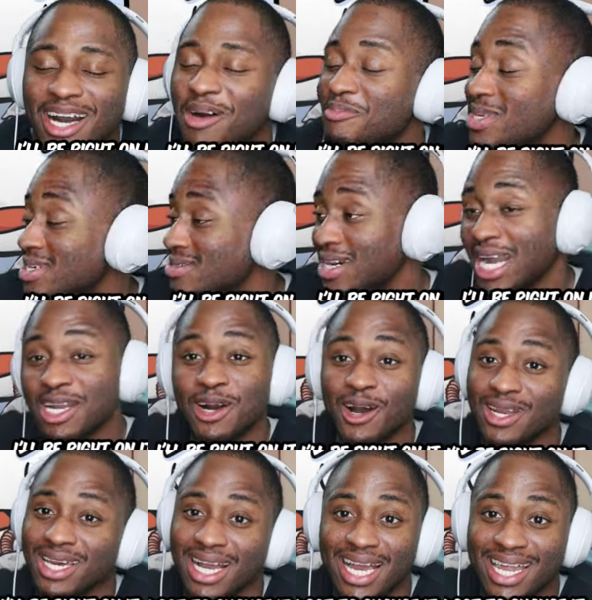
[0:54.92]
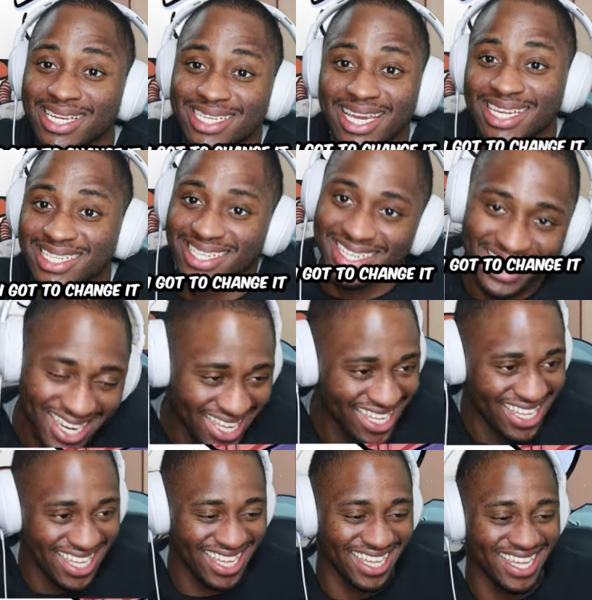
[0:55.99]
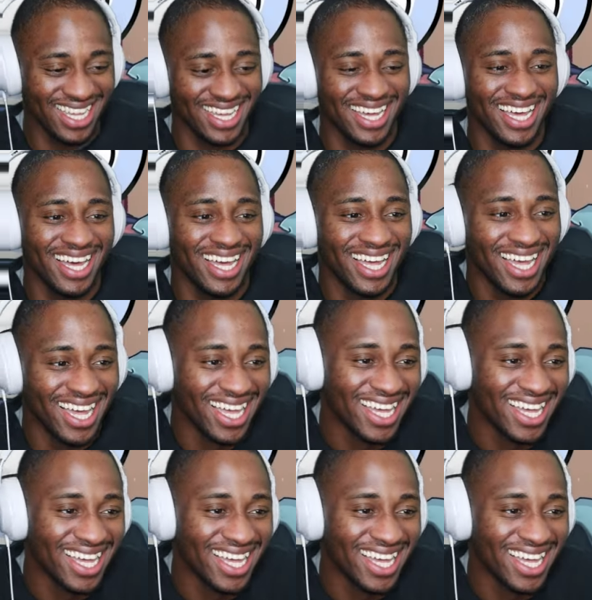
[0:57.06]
I'll be right on it. I gotta change it.